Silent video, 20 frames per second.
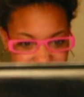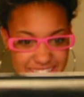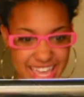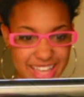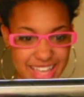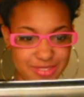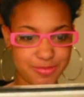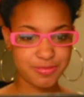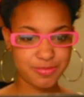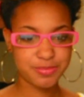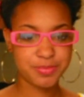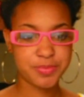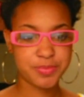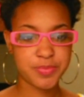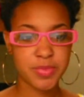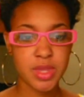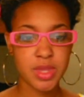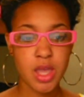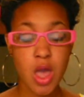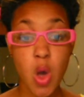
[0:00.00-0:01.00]
Okay,
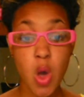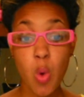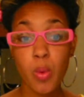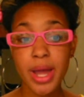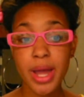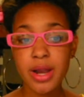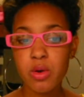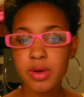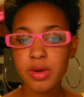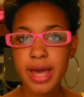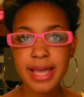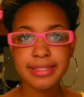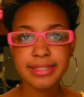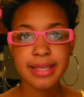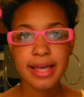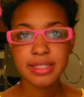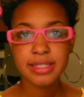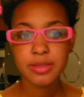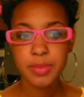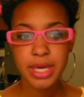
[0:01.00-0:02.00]
why don't
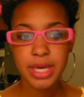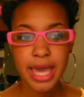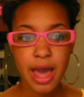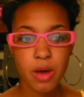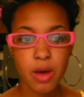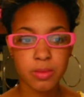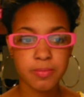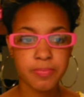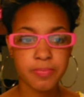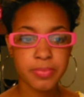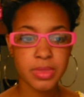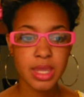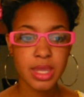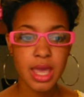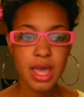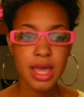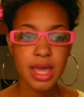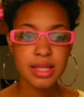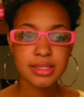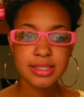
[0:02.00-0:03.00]
guys ask me out?
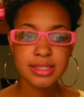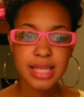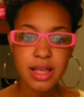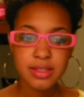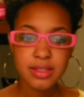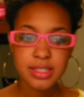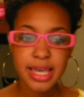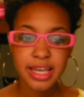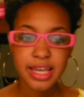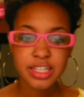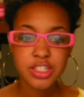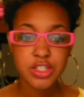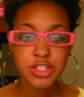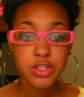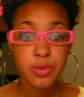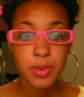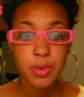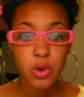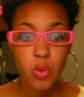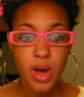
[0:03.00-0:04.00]
Sounds like a
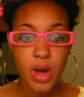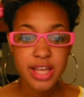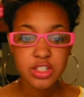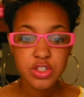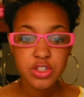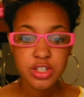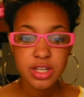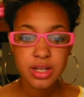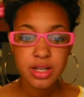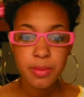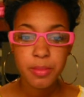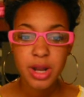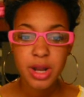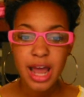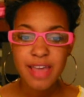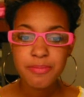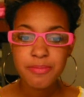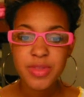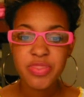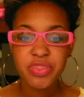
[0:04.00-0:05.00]
stupid question,
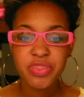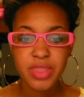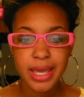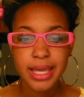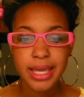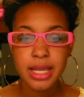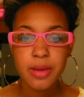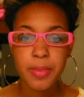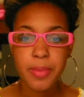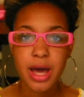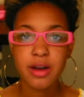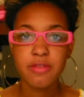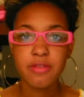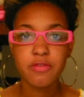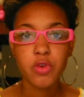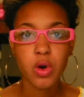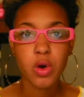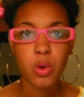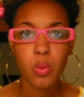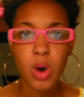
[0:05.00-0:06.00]
but I've been thinking
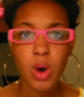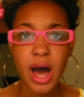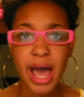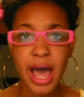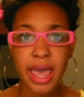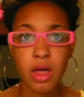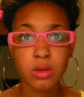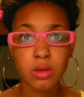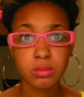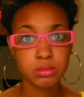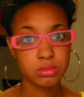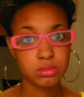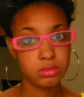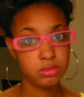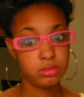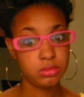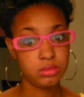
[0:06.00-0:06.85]
about it for a while.